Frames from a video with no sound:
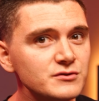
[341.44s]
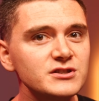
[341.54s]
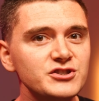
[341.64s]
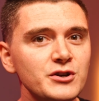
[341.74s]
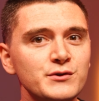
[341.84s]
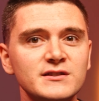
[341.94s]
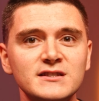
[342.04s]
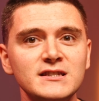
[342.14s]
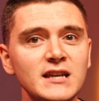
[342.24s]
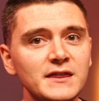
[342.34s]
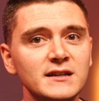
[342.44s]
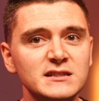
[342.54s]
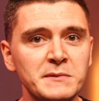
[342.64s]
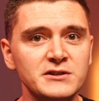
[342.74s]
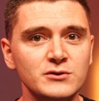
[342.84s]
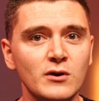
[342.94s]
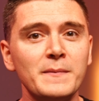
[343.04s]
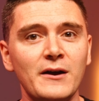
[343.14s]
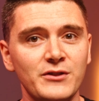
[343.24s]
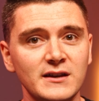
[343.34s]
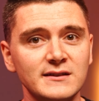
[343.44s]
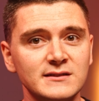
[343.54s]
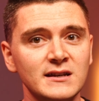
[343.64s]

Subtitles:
to show there's nothing special about these.